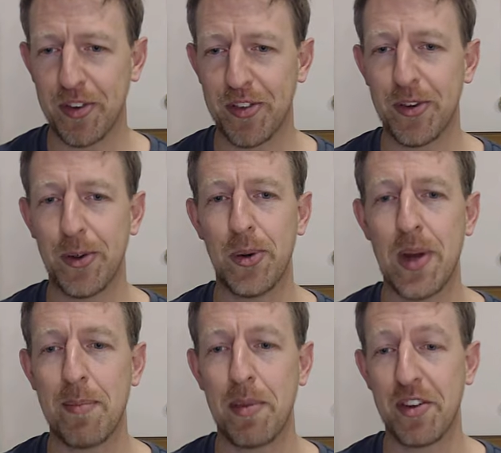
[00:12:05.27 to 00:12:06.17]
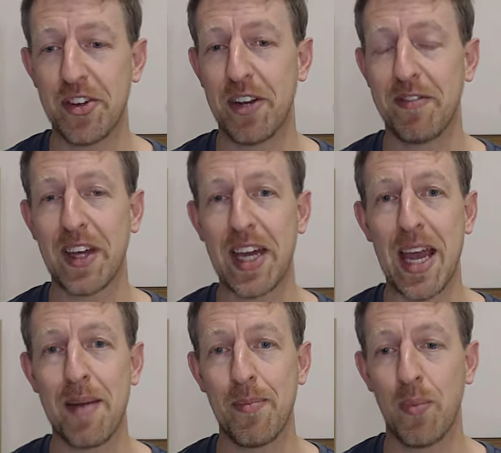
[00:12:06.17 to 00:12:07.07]
to a position of the
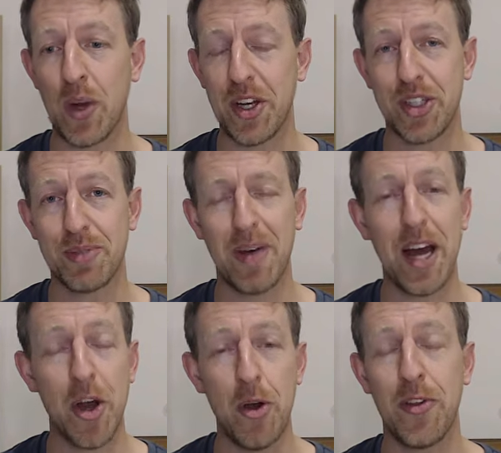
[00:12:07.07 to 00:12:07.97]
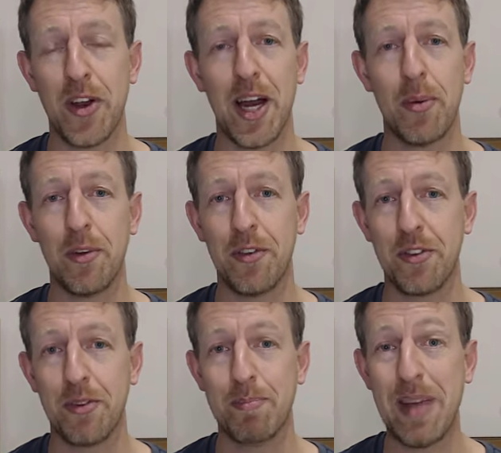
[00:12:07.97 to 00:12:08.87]
game which I know that I
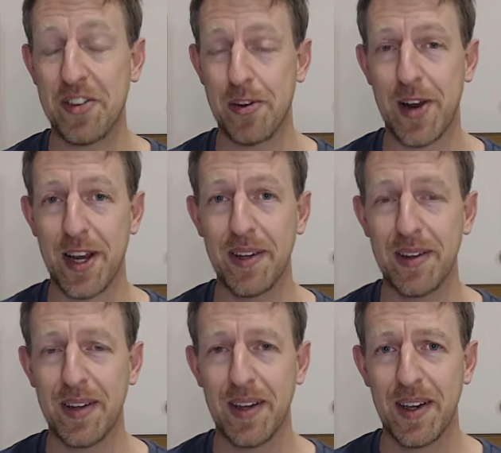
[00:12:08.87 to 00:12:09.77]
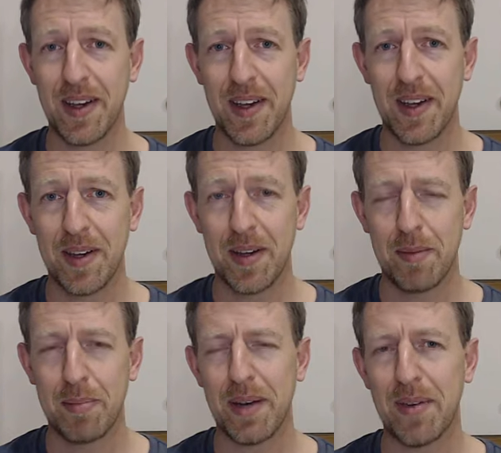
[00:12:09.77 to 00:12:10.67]
was better in,
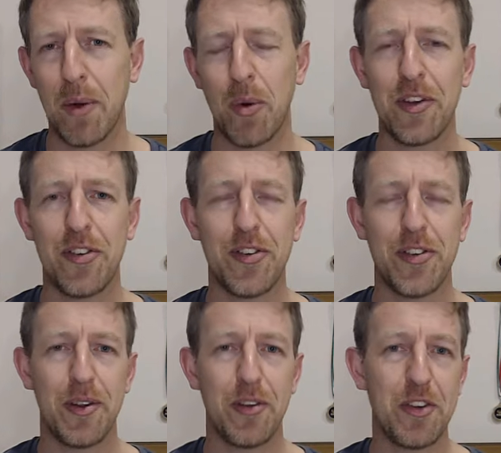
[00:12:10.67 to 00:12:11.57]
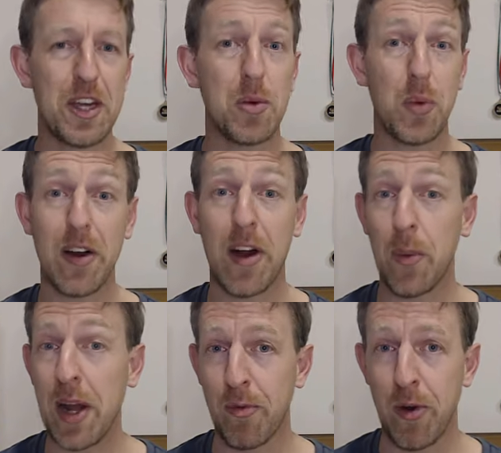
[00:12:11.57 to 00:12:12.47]
but I want to see where I
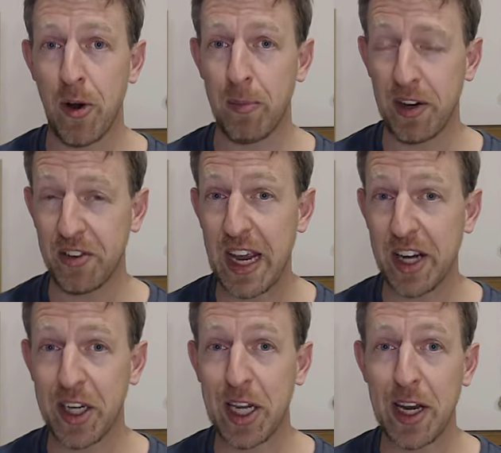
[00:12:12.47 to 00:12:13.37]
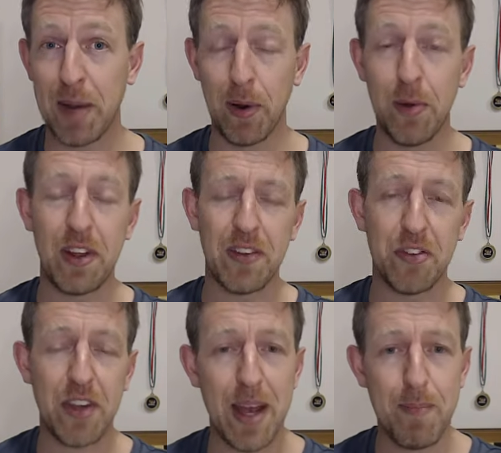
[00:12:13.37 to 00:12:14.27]
went wrong because I actually ended up losing
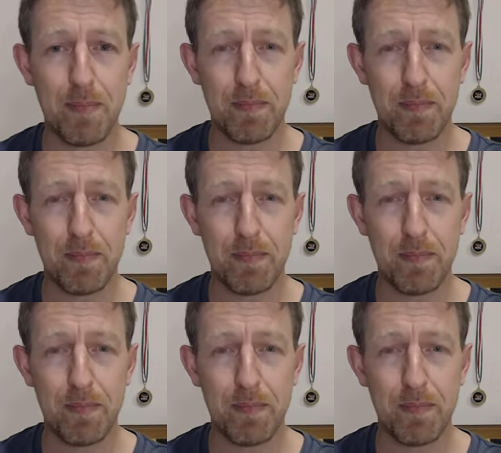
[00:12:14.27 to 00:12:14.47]
this game.